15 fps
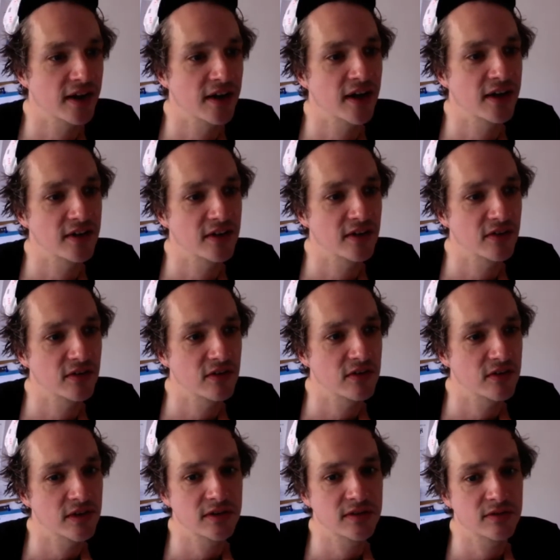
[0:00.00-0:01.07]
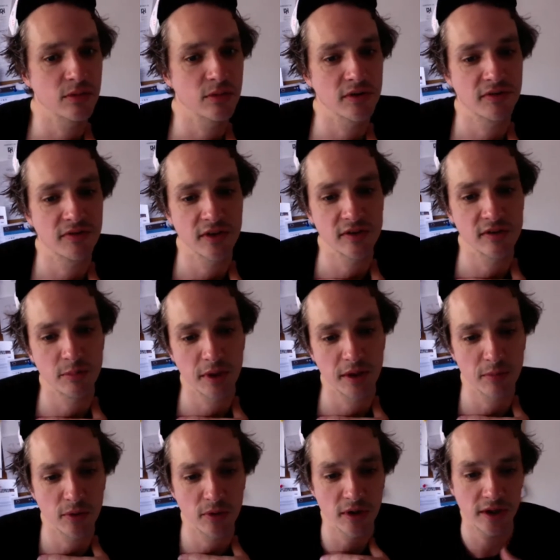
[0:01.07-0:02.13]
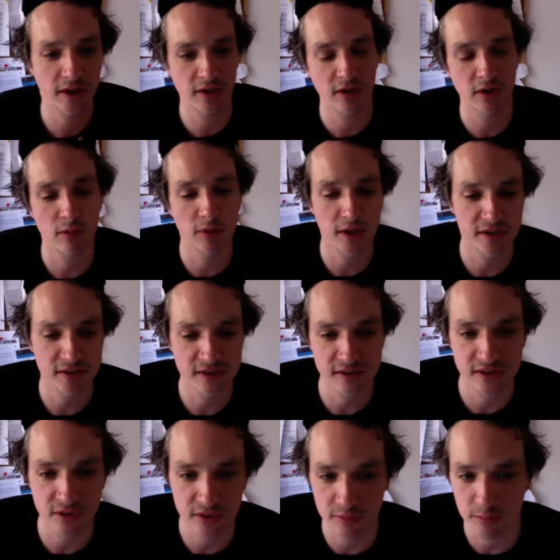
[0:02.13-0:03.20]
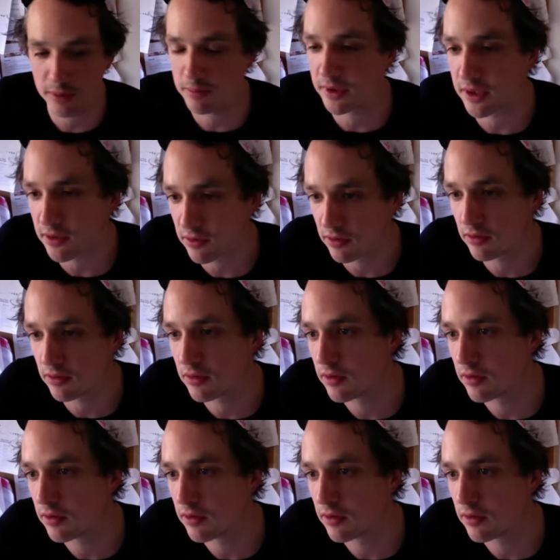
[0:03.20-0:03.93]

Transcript: and this one feels a bit more like you know what it is because it's got the biblical.